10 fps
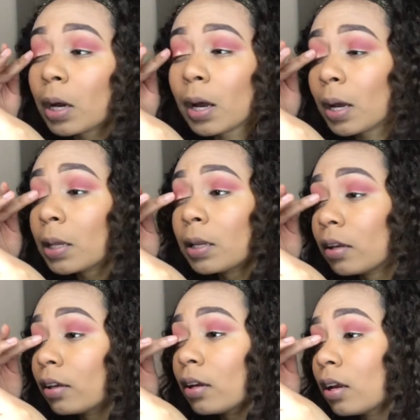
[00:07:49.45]

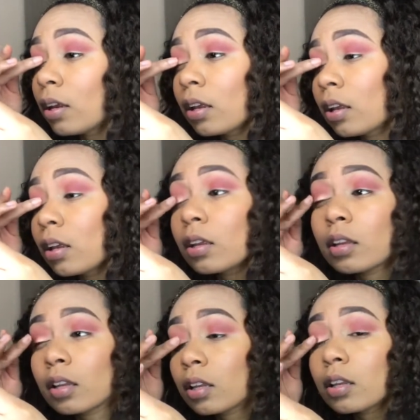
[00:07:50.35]
eyelid
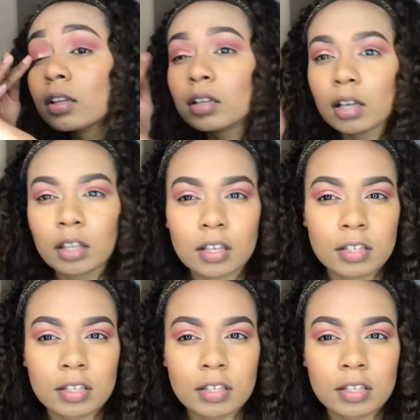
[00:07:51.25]
in the